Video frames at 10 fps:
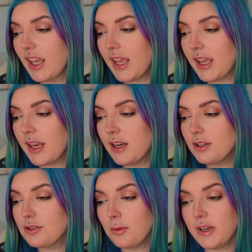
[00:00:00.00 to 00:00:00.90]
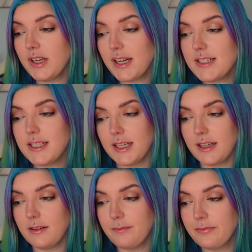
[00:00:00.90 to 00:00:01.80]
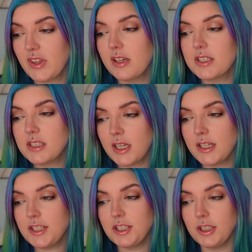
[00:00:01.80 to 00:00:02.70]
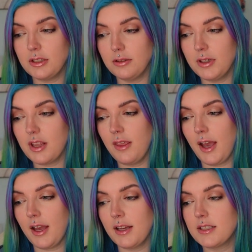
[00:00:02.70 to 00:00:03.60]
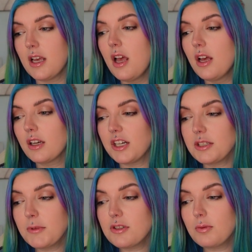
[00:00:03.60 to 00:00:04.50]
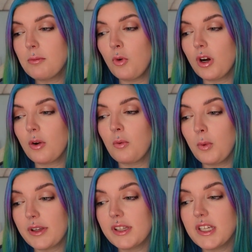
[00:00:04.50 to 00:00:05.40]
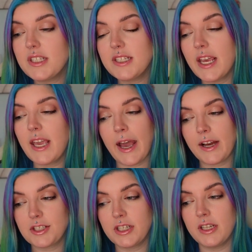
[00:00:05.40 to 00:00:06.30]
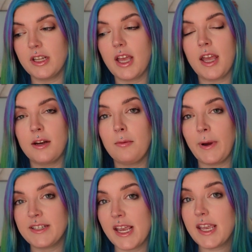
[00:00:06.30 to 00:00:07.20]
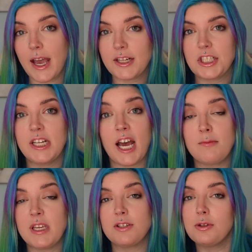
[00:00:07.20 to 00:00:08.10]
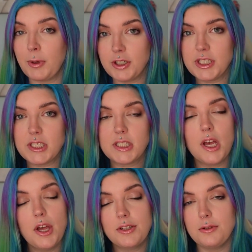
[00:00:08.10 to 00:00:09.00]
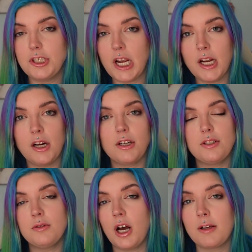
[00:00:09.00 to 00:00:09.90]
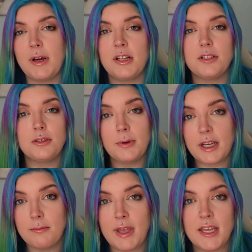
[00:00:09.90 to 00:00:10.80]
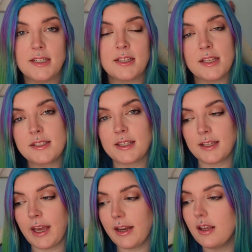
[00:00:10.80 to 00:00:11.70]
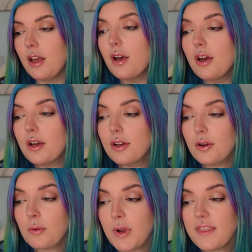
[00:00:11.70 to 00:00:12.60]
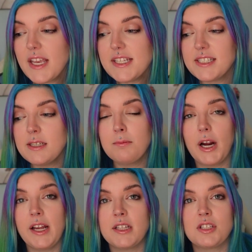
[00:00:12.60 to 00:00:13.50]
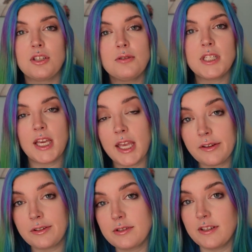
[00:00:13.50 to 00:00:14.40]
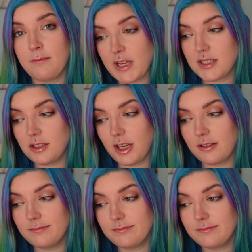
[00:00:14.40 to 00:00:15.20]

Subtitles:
in 2019, studies showed that customers were more willing to take action, and by take action, I mean to purchase, to share, to talk about it, to recommend, things like that, when they see brands using inclusive messaging.